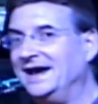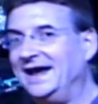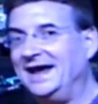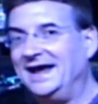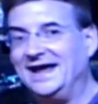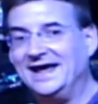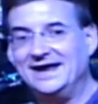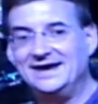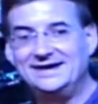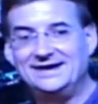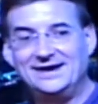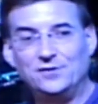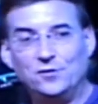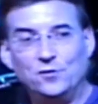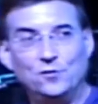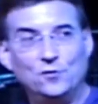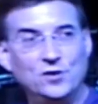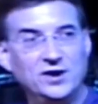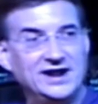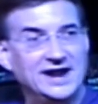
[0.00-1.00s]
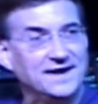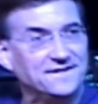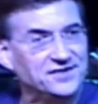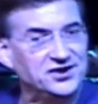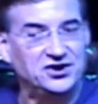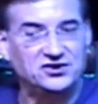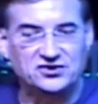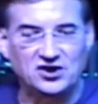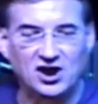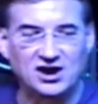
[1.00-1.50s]
And whenever
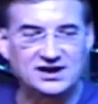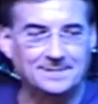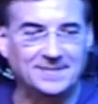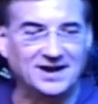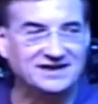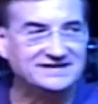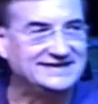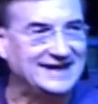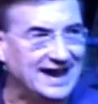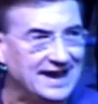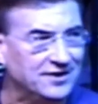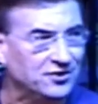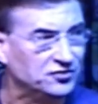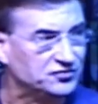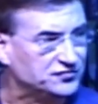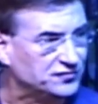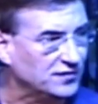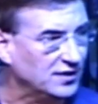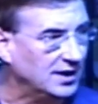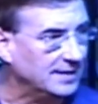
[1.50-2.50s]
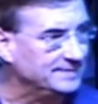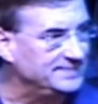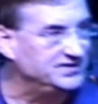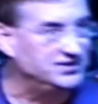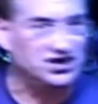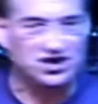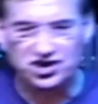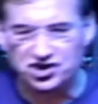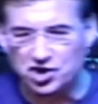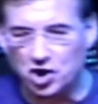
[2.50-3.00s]
you talk about Donald Trump,
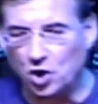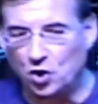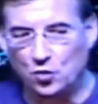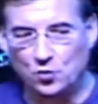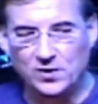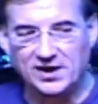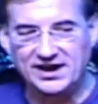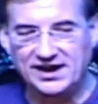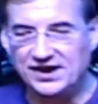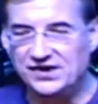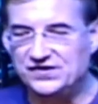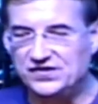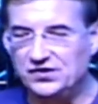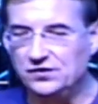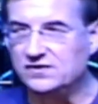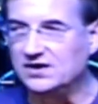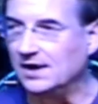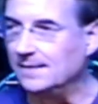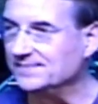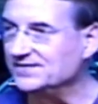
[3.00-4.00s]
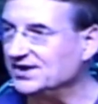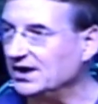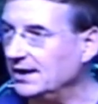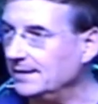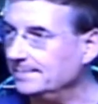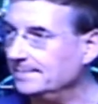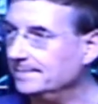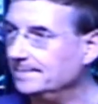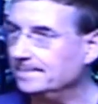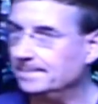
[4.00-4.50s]
do you know what issue comes
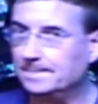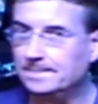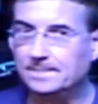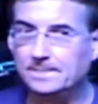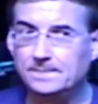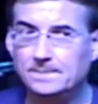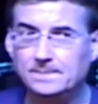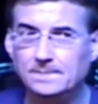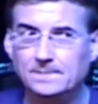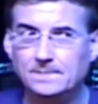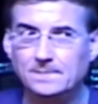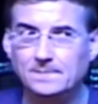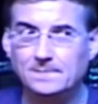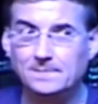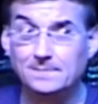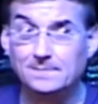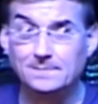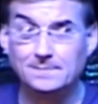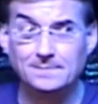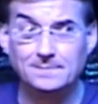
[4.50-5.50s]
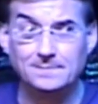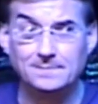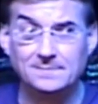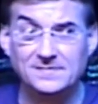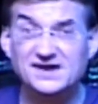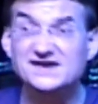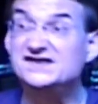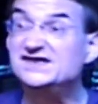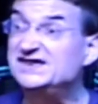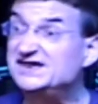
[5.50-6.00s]
up?
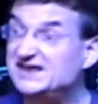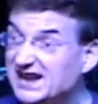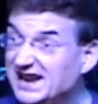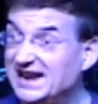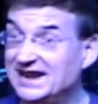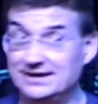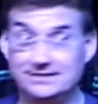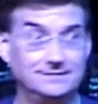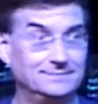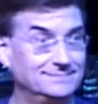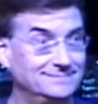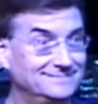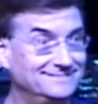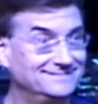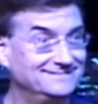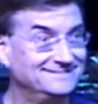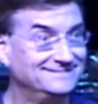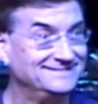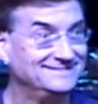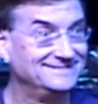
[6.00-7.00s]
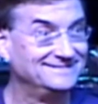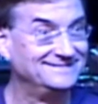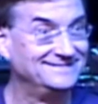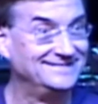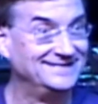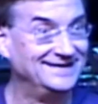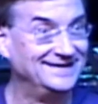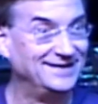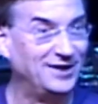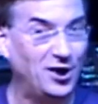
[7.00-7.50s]
Sin.
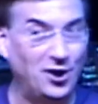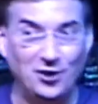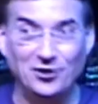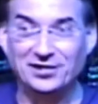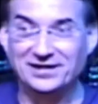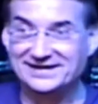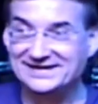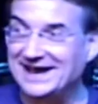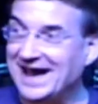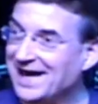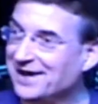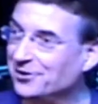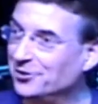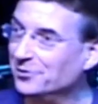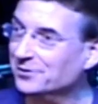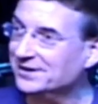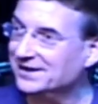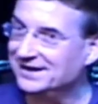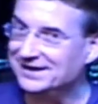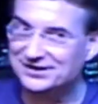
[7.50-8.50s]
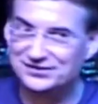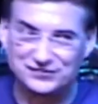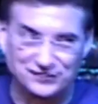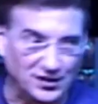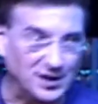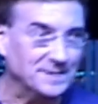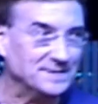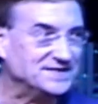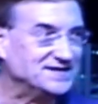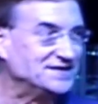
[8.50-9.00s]
All of Donald
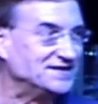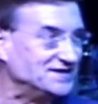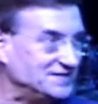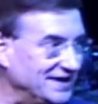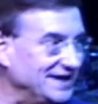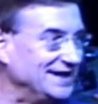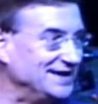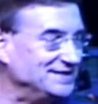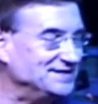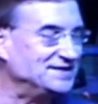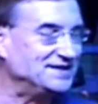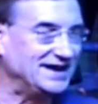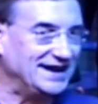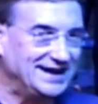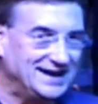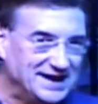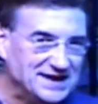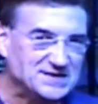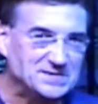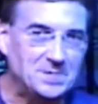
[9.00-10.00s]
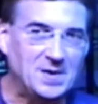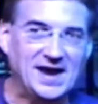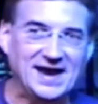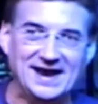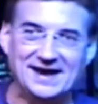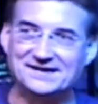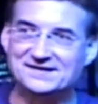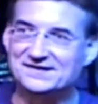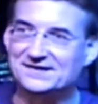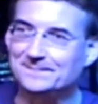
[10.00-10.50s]
Trump's sins in his
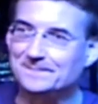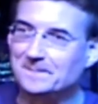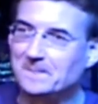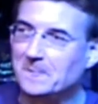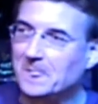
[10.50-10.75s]
past.